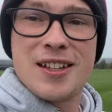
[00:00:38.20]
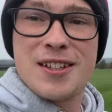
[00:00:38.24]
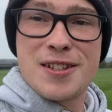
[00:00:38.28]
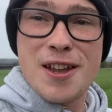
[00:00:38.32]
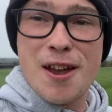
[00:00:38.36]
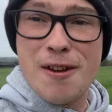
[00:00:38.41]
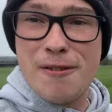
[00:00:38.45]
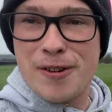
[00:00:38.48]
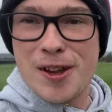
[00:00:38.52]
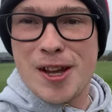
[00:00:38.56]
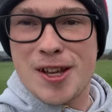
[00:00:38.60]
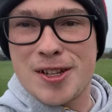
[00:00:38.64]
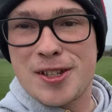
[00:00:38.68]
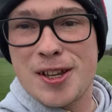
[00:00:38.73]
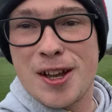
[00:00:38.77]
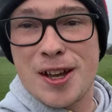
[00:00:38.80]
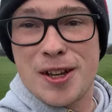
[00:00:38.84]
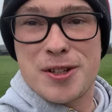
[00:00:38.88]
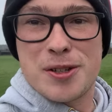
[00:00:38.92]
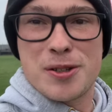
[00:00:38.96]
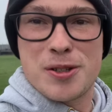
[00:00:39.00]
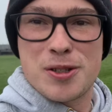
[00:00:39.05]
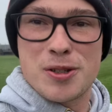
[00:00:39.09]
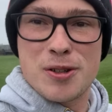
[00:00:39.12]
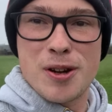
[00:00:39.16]
Don't forget to like,
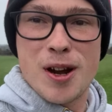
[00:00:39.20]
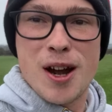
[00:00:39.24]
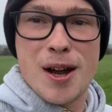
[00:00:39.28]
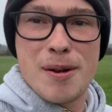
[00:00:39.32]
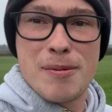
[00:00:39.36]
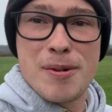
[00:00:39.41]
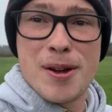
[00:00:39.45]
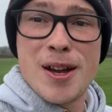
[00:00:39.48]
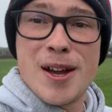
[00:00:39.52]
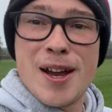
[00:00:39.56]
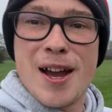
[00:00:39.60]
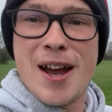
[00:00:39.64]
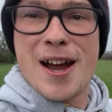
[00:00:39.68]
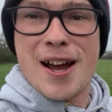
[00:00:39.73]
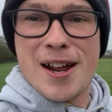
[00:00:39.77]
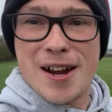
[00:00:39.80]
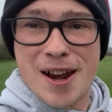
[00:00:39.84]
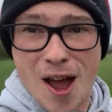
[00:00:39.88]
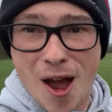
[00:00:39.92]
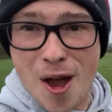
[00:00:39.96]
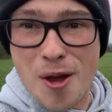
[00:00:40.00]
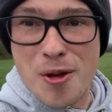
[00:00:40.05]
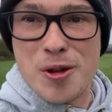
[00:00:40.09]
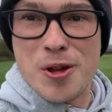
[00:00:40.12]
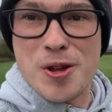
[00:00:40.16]
subscribe, and I
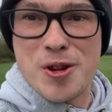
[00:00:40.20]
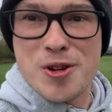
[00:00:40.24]
hope you